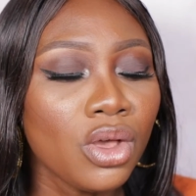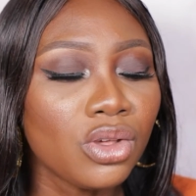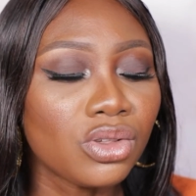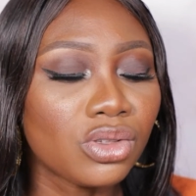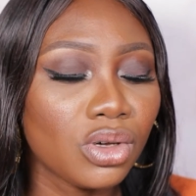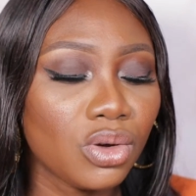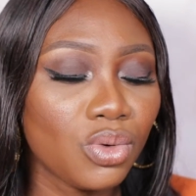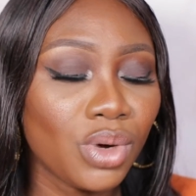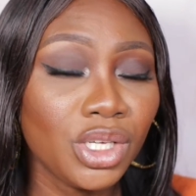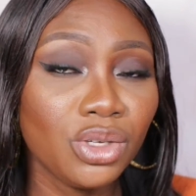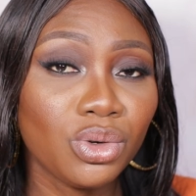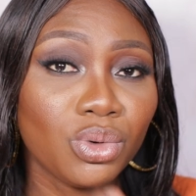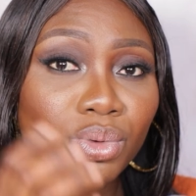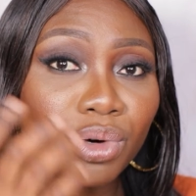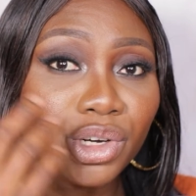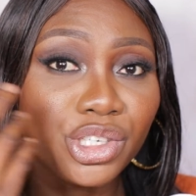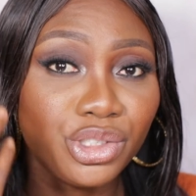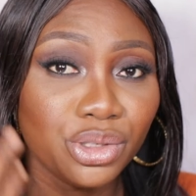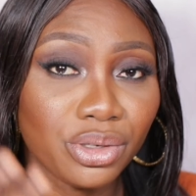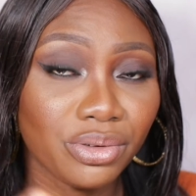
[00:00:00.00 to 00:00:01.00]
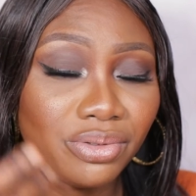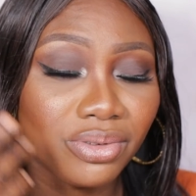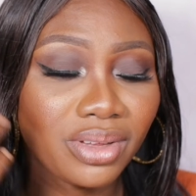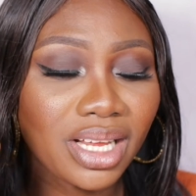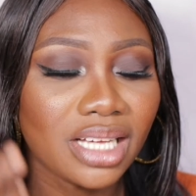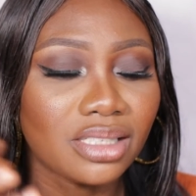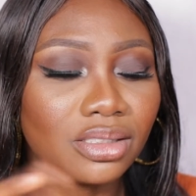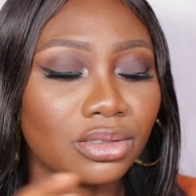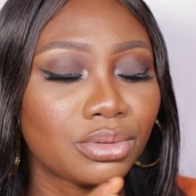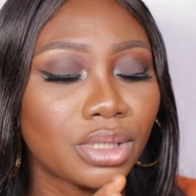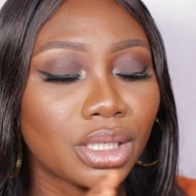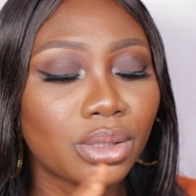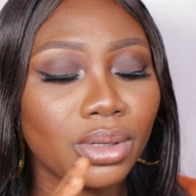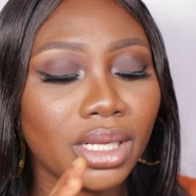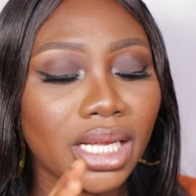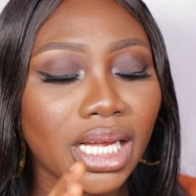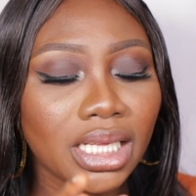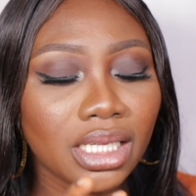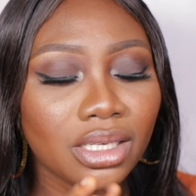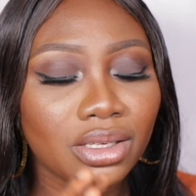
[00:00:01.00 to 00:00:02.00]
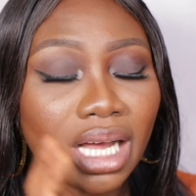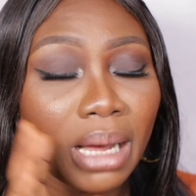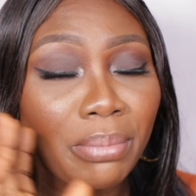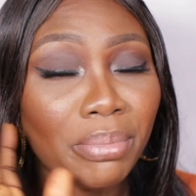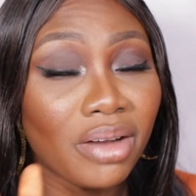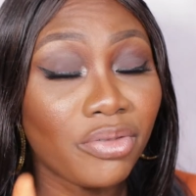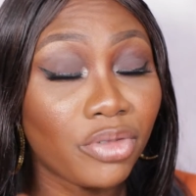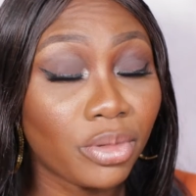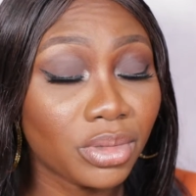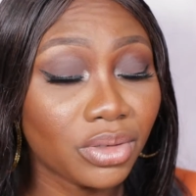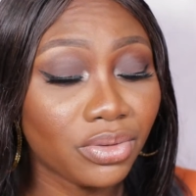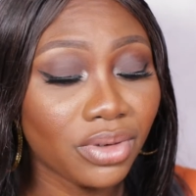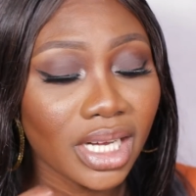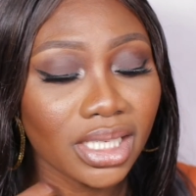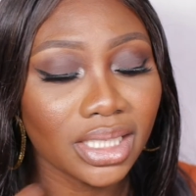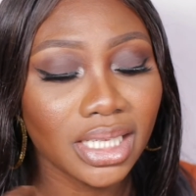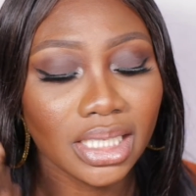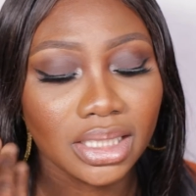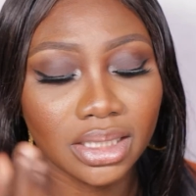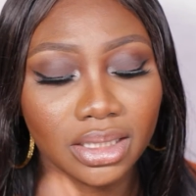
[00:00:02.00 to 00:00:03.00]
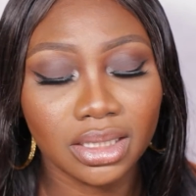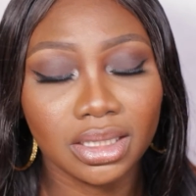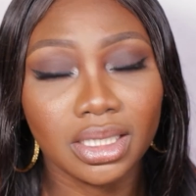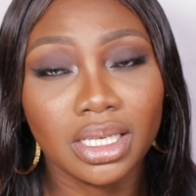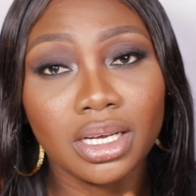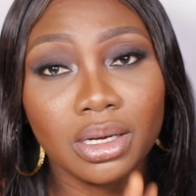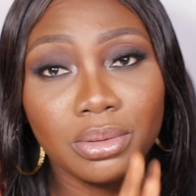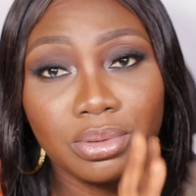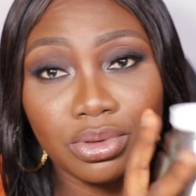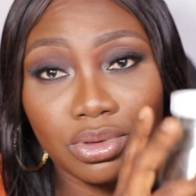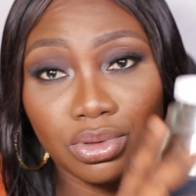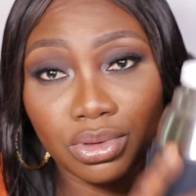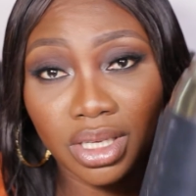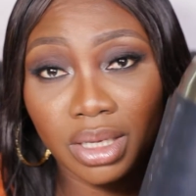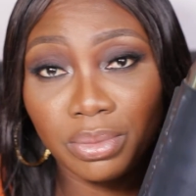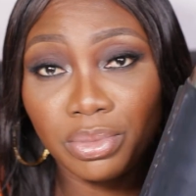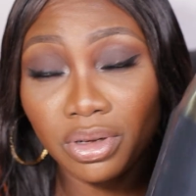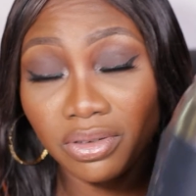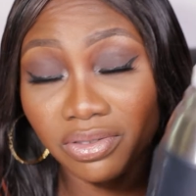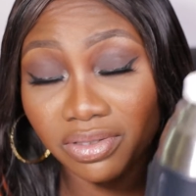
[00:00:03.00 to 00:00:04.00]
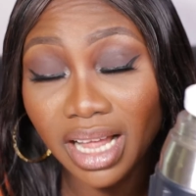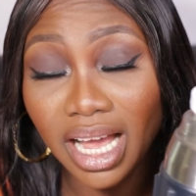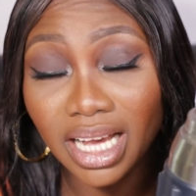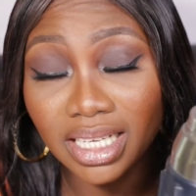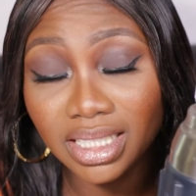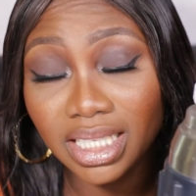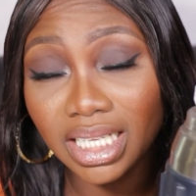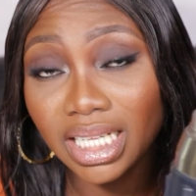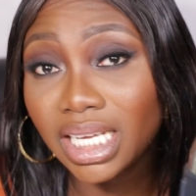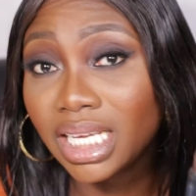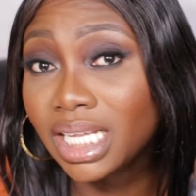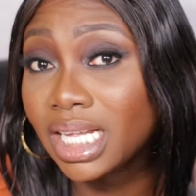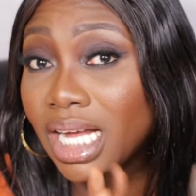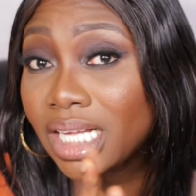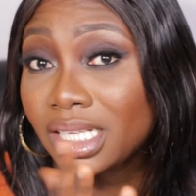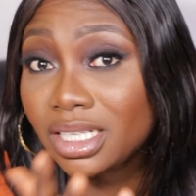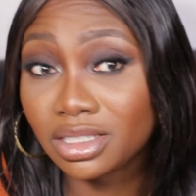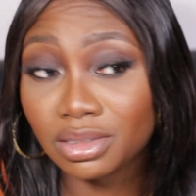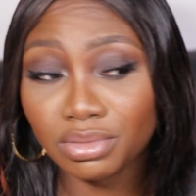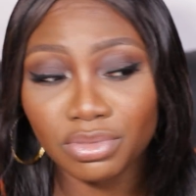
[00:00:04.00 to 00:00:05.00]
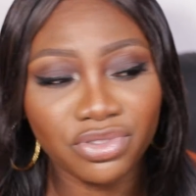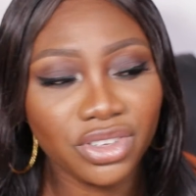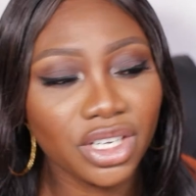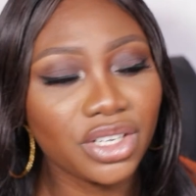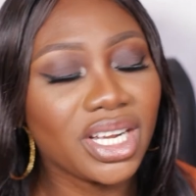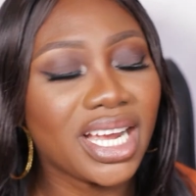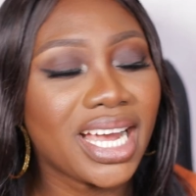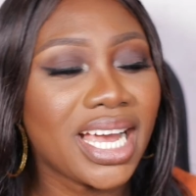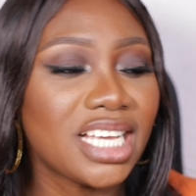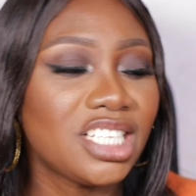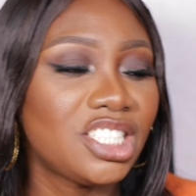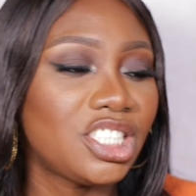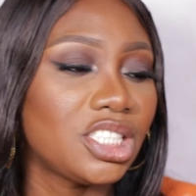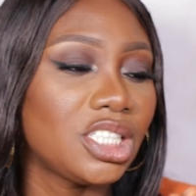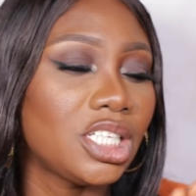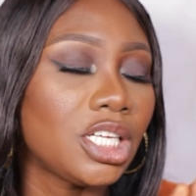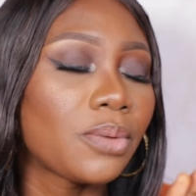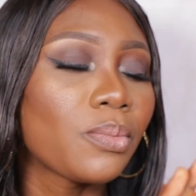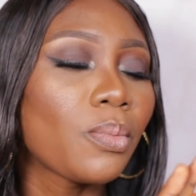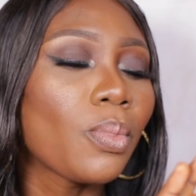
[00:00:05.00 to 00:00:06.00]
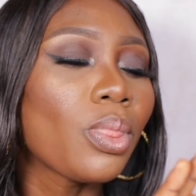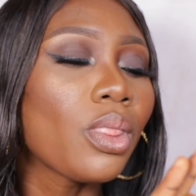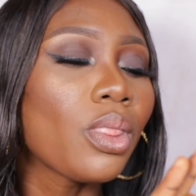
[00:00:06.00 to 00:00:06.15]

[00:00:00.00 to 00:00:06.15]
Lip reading: So when you wash your flask regularly, apart from the fact that it helps to keep your flask clean and it's very hygienic,